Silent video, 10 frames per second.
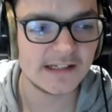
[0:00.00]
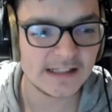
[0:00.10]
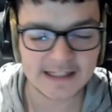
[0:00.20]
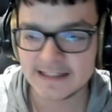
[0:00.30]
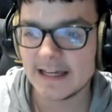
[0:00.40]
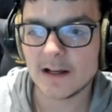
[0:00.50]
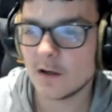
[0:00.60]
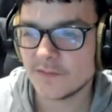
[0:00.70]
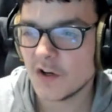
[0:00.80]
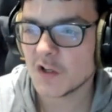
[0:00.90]
like getting
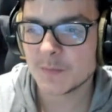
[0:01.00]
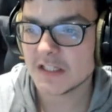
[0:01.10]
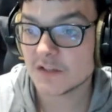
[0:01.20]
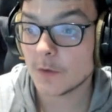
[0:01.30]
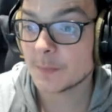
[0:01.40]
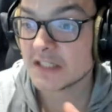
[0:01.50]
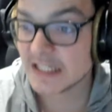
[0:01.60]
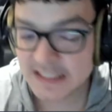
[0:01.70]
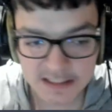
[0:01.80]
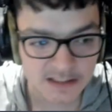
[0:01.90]
our first piece of
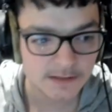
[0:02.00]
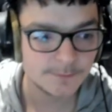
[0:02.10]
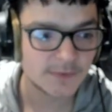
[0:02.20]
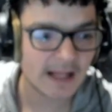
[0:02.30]
obsidian,